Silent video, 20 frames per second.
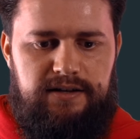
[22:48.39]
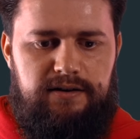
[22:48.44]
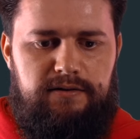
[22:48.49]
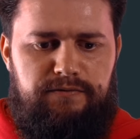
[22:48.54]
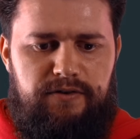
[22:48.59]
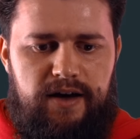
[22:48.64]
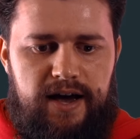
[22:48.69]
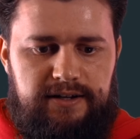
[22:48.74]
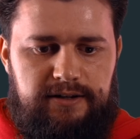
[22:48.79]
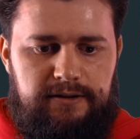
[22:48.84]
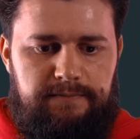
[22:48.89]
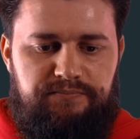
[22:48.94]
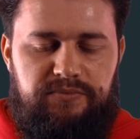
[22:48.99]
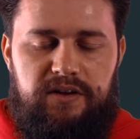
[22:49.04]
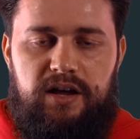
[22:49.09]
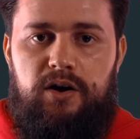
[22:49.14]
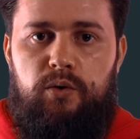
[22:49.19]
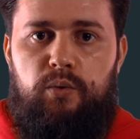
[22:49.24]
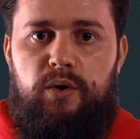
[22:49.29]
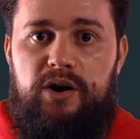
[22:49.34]
And in fact,
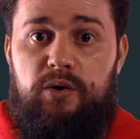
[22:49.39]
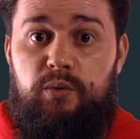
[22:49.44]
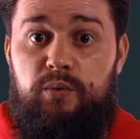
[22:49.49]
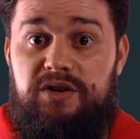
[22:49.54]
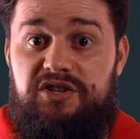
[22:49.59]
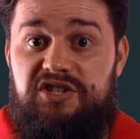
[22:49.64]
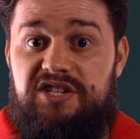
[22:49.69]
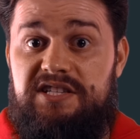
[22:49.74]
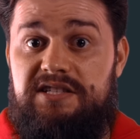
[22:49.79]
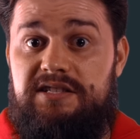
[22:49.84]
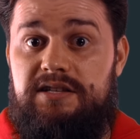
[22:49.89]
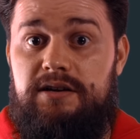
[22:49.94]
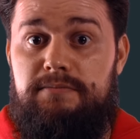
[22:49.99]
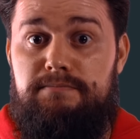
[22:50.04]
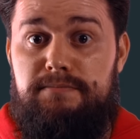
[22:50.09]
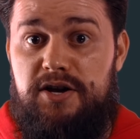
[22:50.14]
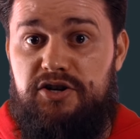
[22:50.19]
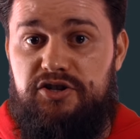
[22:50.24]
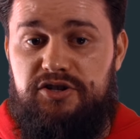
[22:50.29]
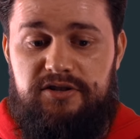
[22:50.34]
why don't we just
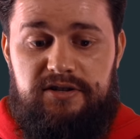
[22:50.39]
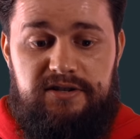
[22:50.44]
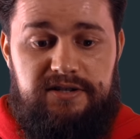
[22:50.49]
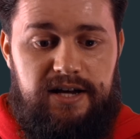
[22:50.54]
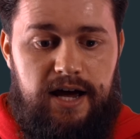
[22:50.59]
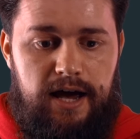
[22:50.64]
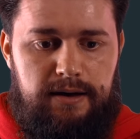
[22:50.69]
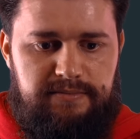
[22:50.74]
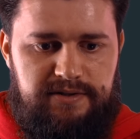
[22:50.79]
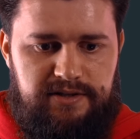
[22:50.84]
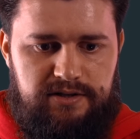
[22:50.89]
measure the time?